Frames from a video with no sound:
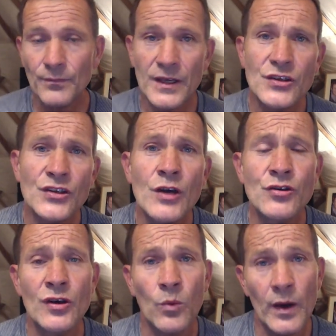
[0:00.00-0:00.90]

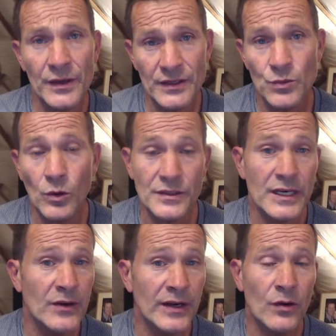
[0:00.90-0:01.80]
social awareness, what's
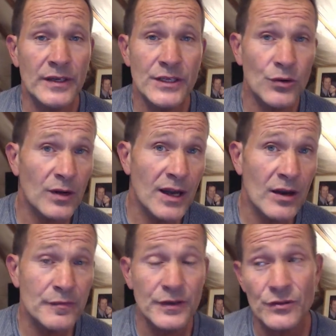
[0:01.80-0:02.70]
going on in your
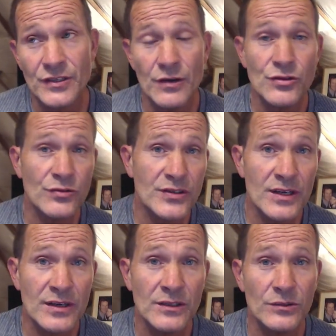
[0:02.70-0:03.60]
life, in your social
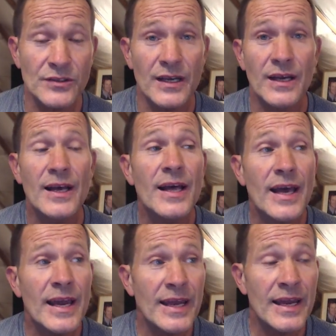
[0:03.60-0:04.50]
circles,
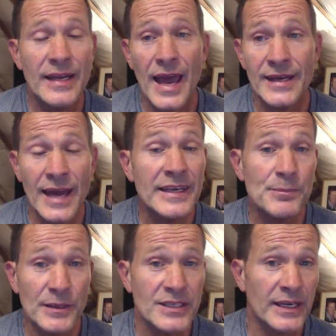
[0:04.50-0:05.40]
in any
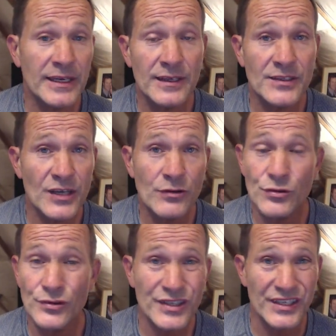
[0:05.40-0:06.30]
particular
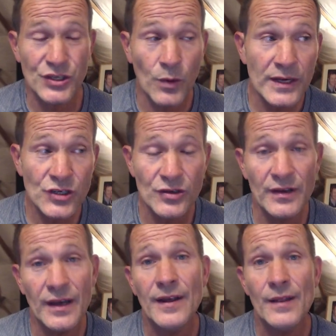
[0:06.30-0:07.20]
social
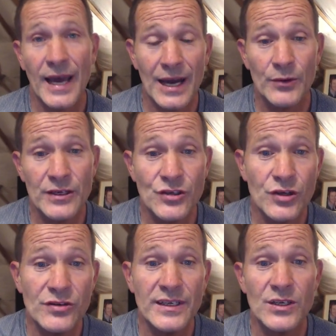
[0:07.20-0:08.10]
situation. How are you
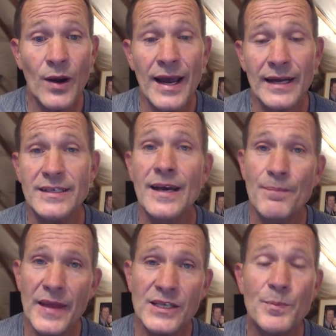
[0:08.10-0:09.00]
choosing to act?
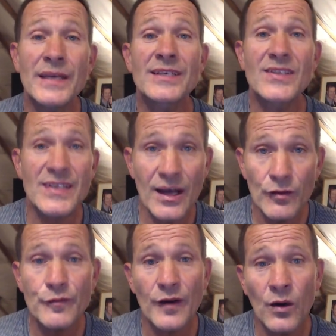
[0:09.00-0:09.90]
It's being
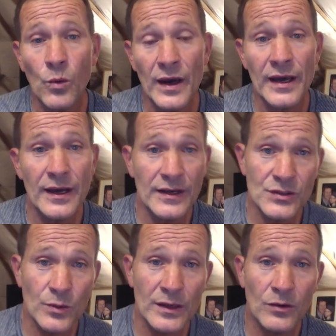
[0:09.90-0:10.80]
self-aware
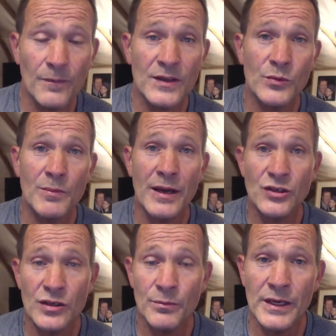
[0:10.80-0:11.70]
as well, as we
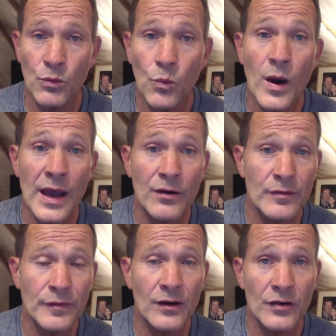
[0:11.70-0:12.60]
mentioned, being aware
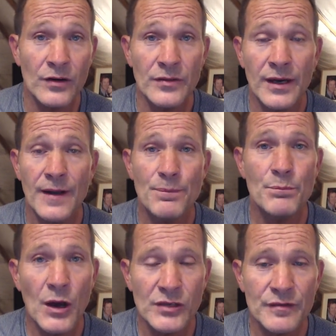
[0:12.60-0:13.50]
of our own
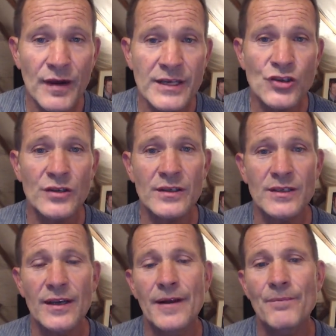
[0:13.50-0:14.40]

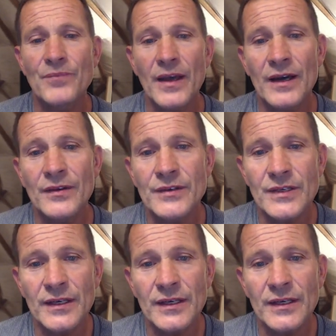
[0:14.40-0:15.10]
motivations and